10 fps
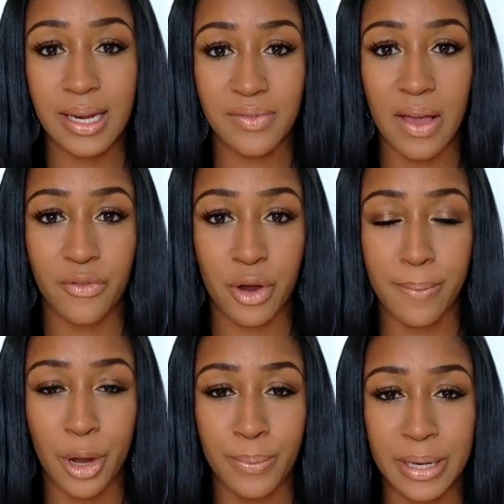at that very
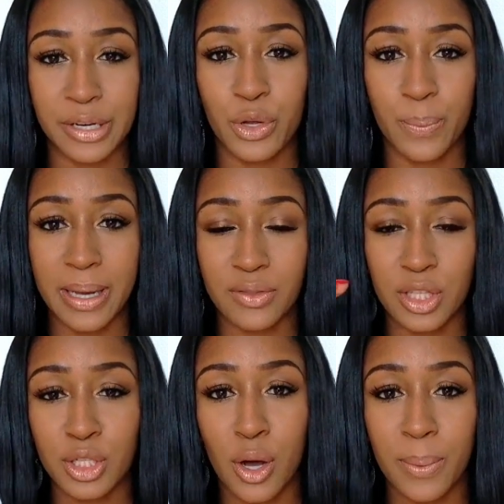moment, you'll be at the
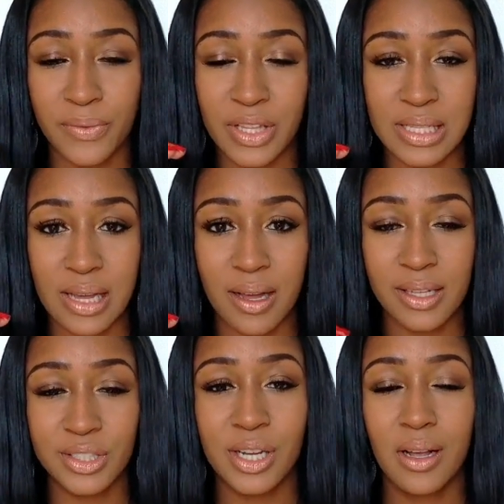top of the search.